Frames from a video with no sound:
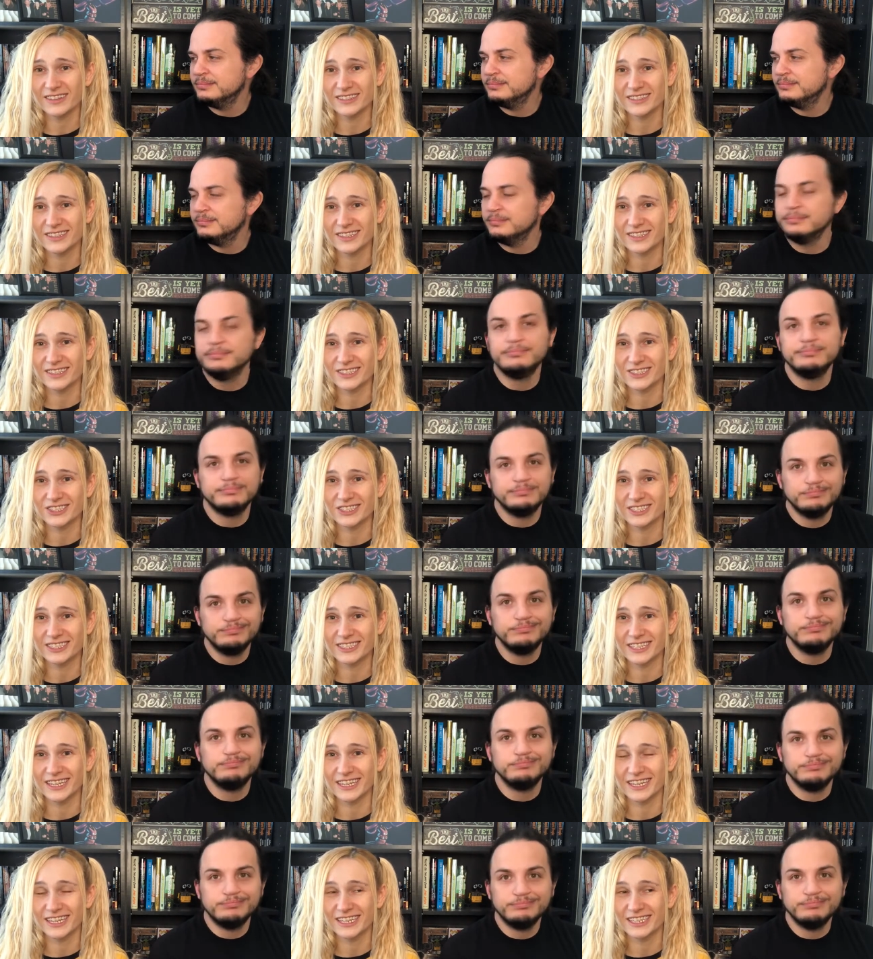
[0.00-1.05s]
Speaker 1: that's just
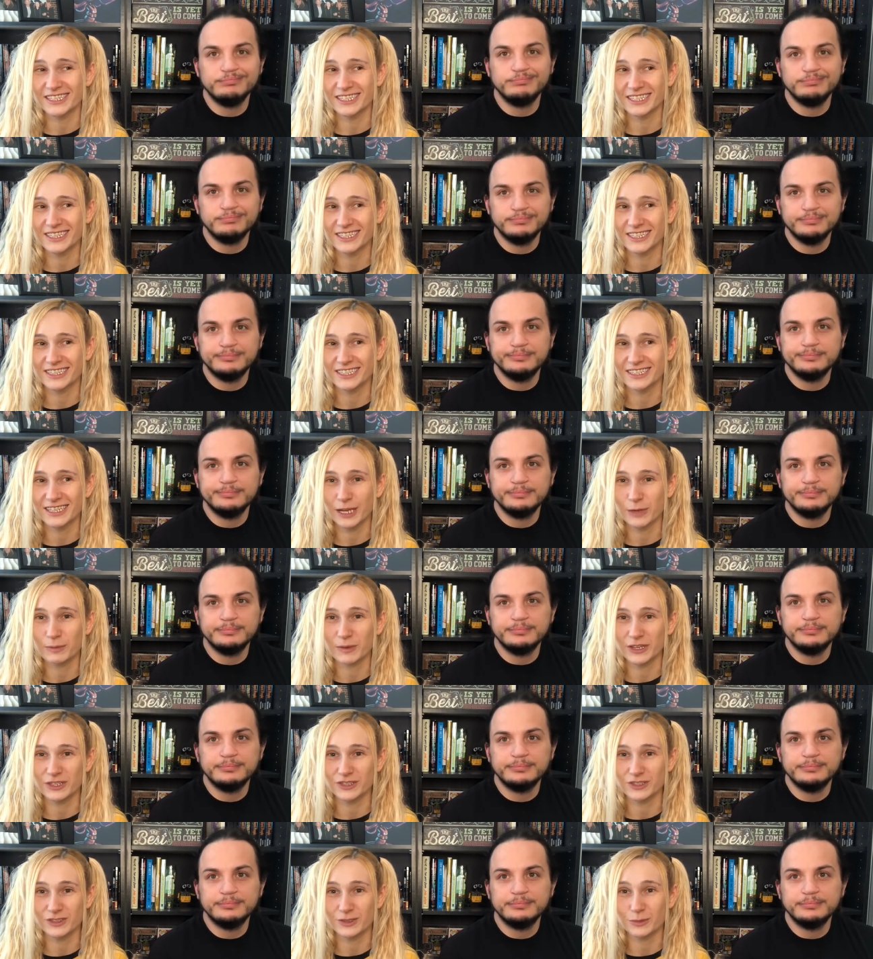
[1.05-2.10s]
in it to take
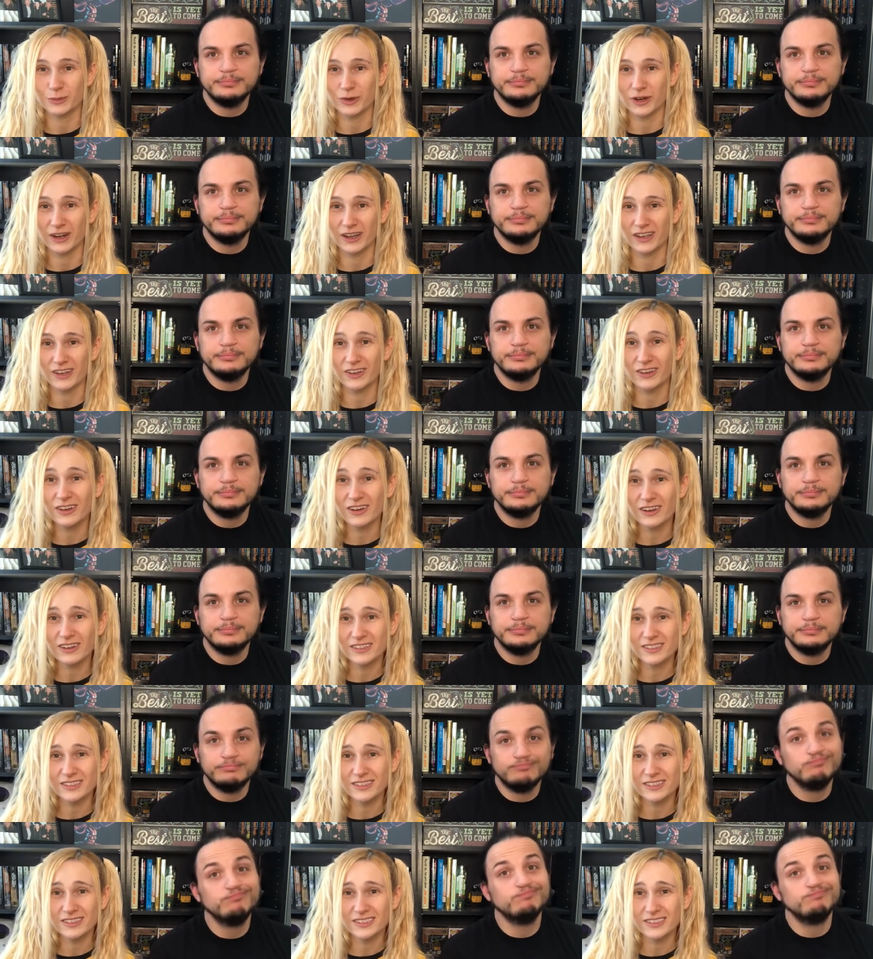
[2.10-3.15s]
pictures of pretty
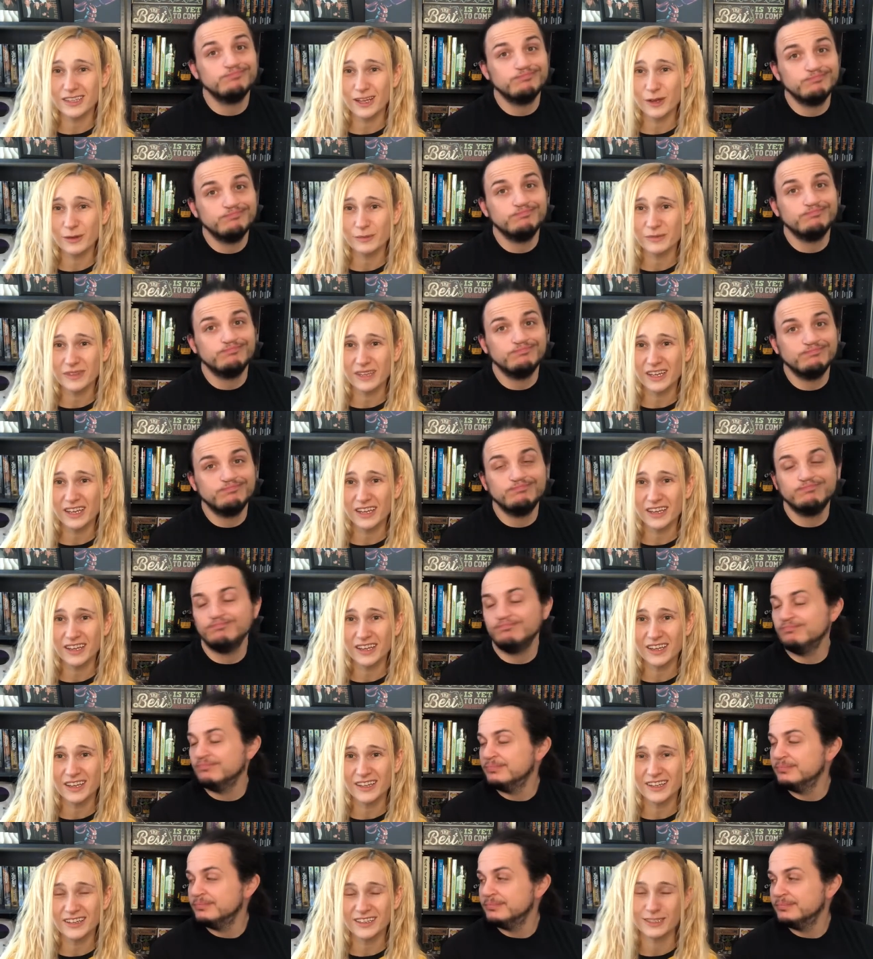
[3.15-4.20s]
girls or
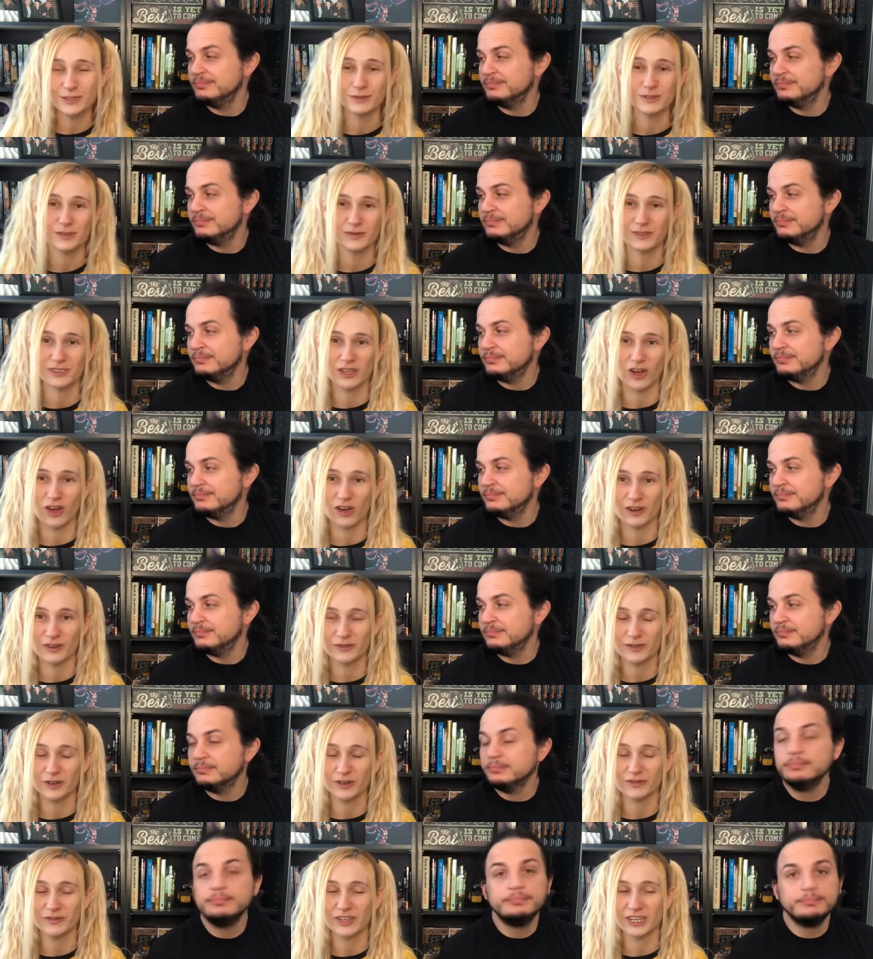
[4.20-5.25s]
something because he was a
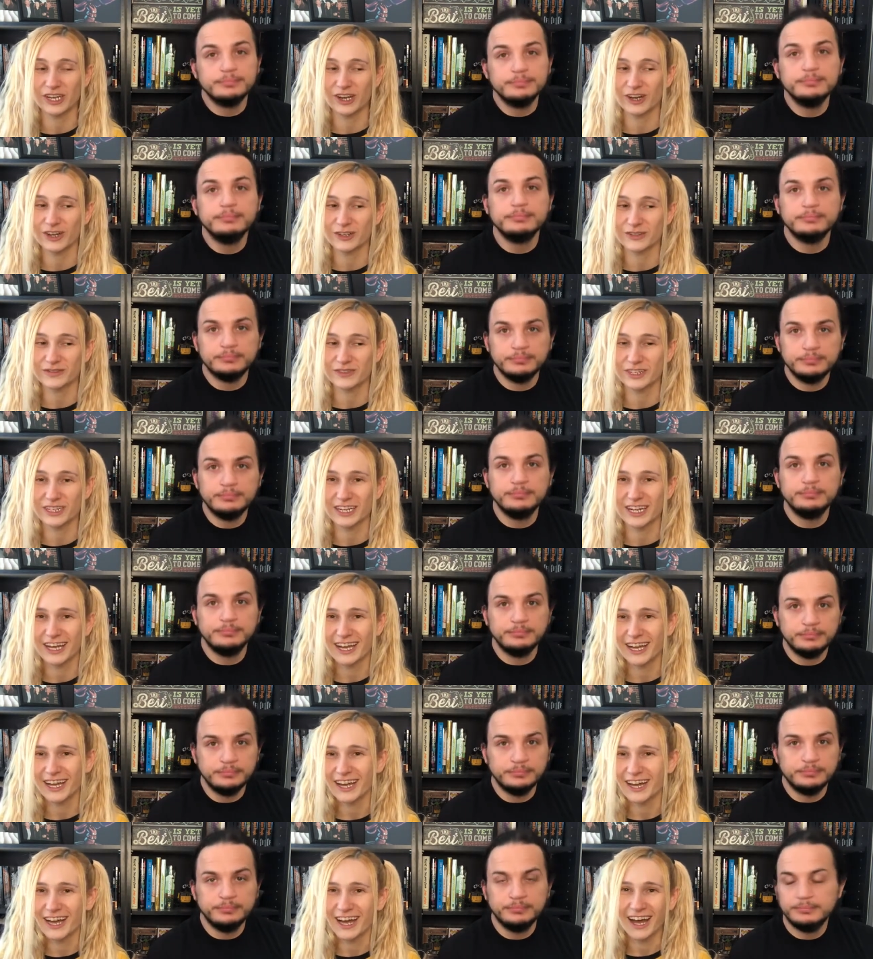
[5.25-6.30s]
photographer and videographer
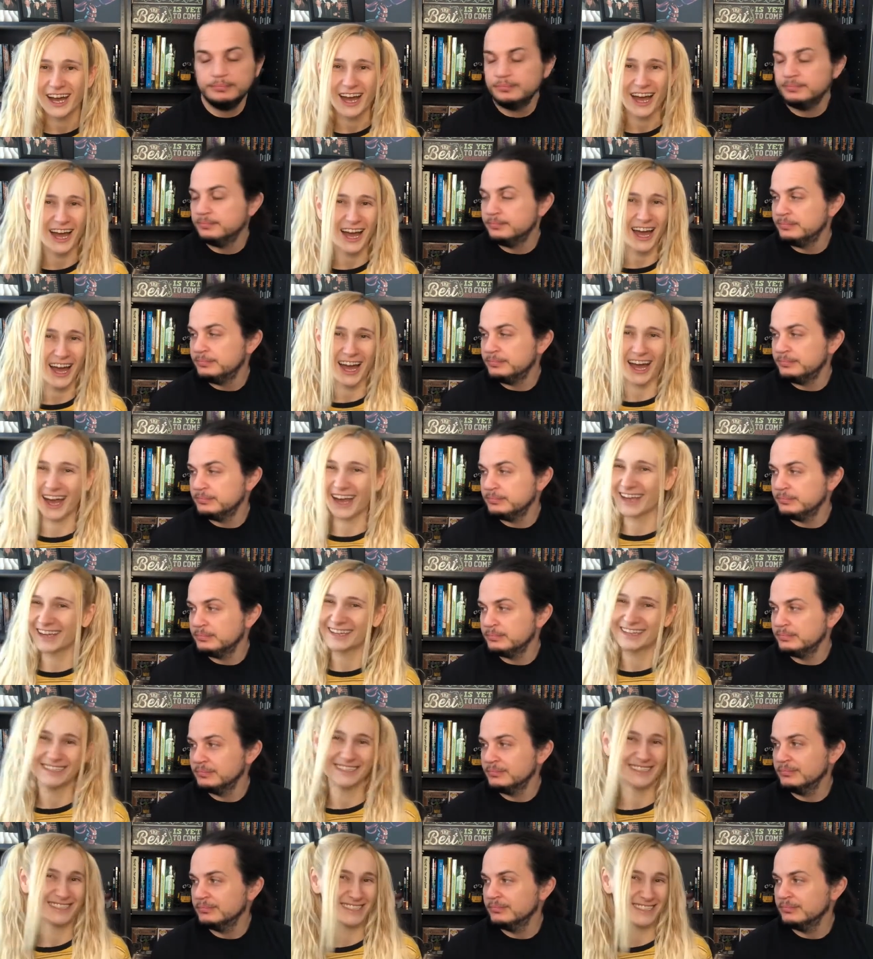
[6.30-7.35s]
mm-hmm.
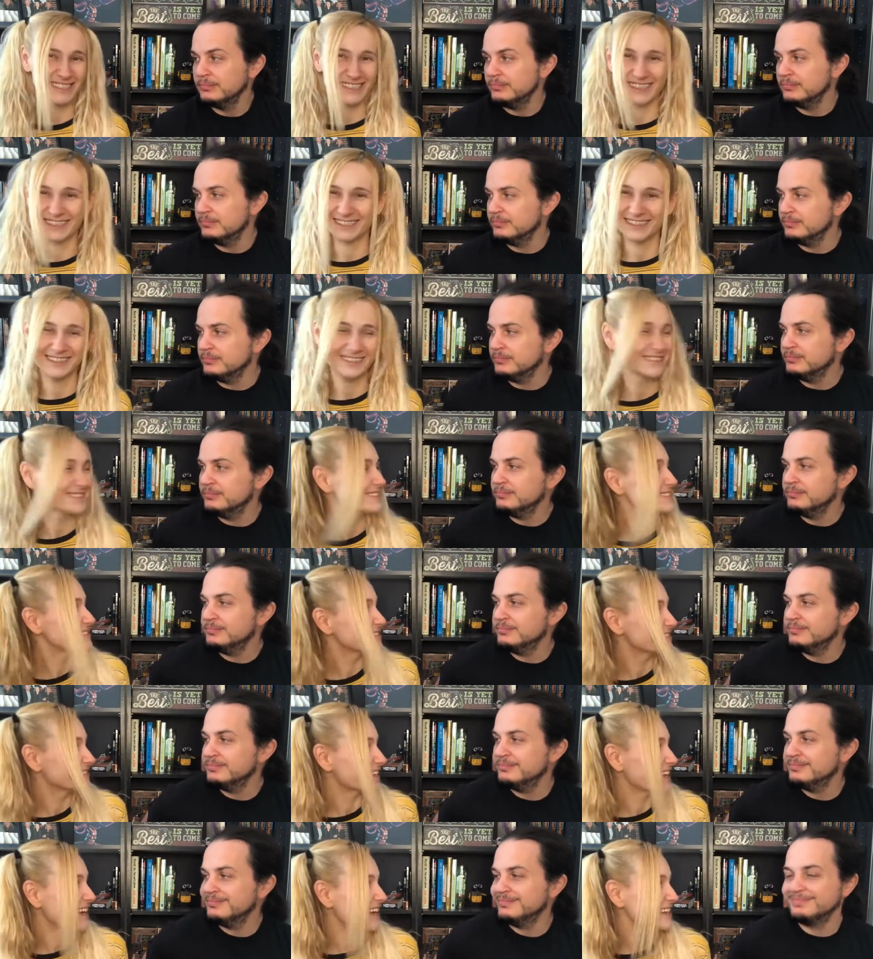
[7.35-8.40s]
i didn't
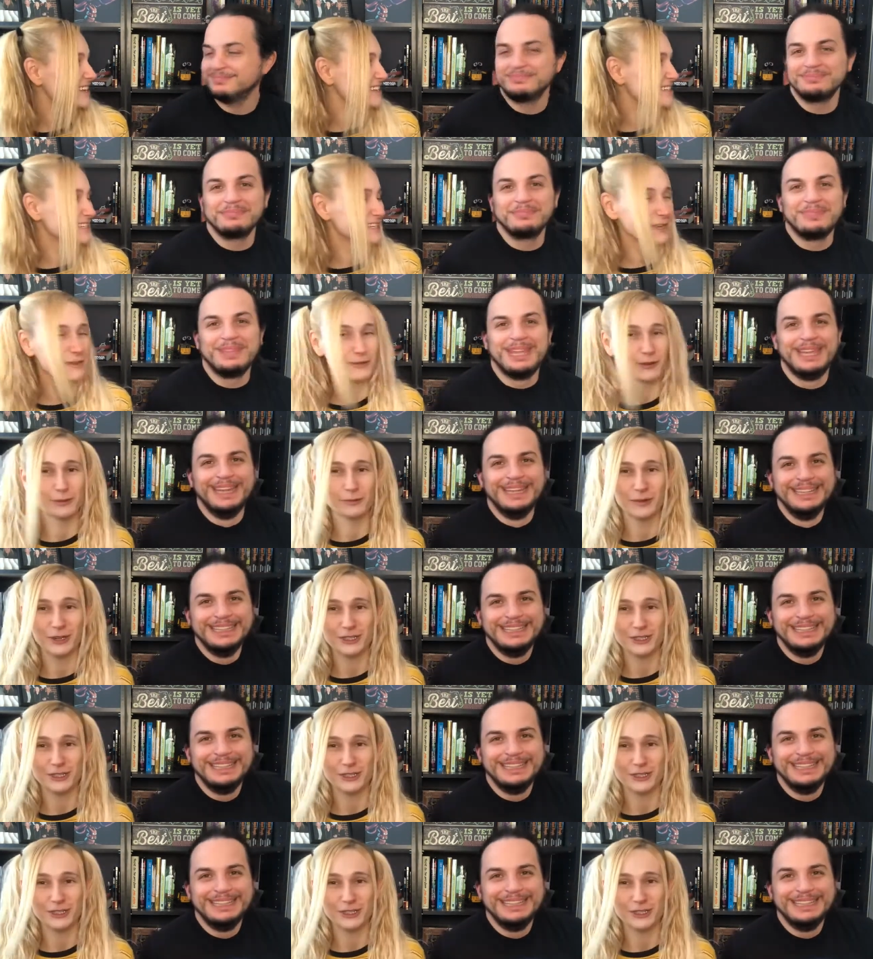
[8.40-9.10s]
i didn't give you much